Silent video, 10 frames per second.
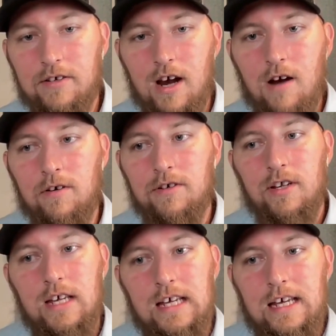tile showers.
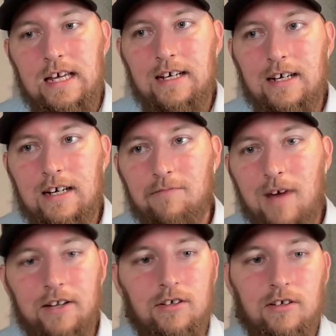
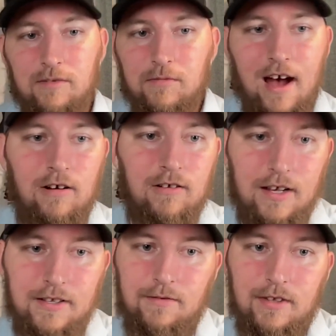I took some tile
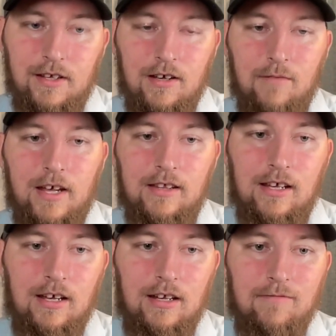classes with him, and
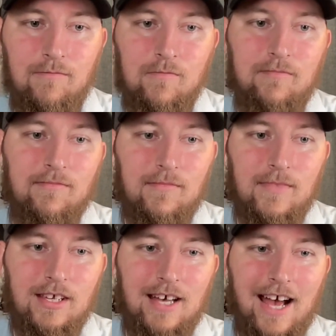then
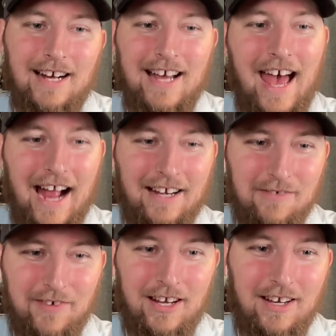I got
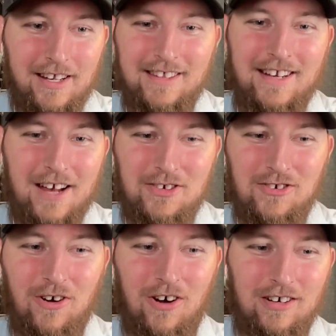activated in the
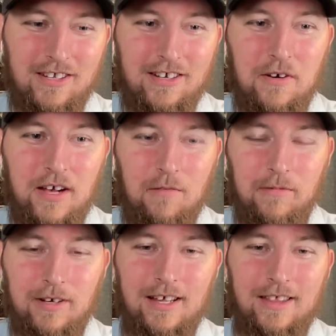National Guard to go help
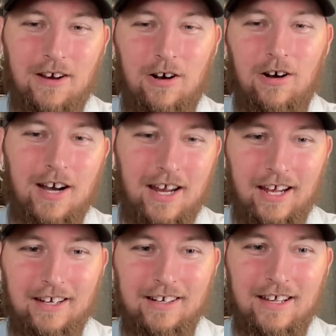with a
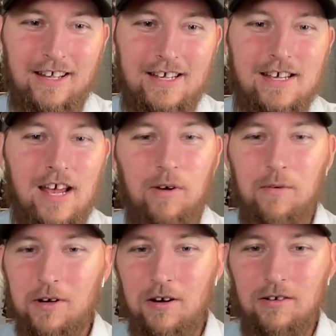hurricane. And we
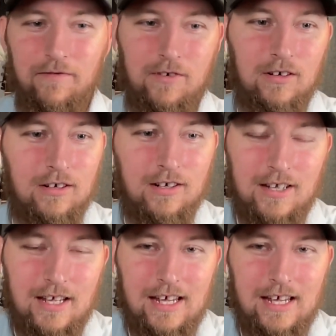were gone for,